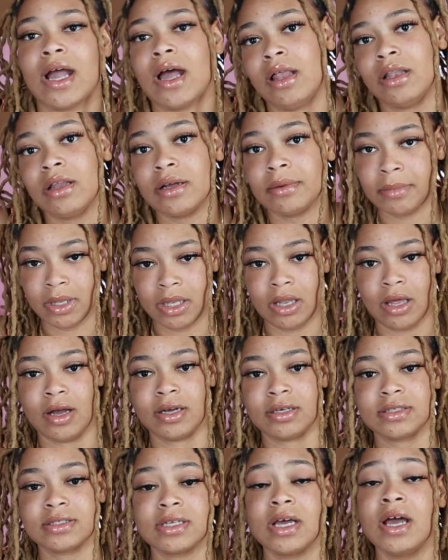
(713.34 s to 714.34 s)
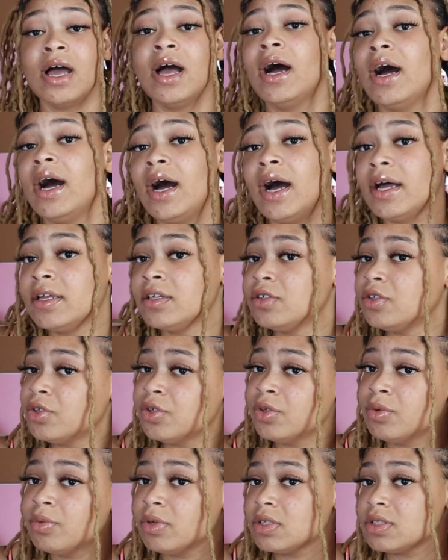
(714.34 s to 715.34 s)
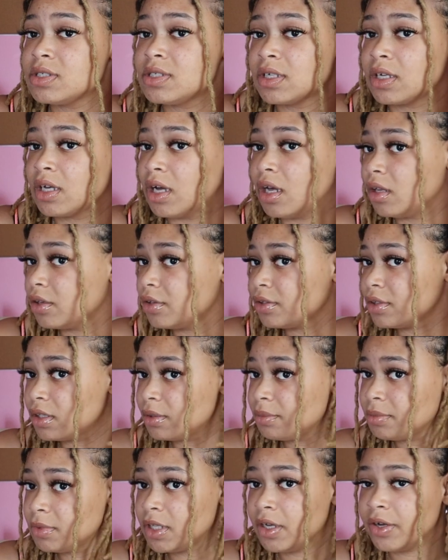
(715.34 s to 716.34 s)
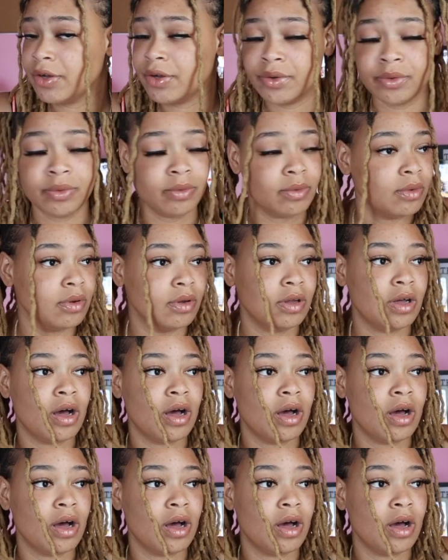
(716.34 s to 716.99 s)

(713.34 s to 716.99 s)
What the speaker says: I like my locks. I do want to color them though.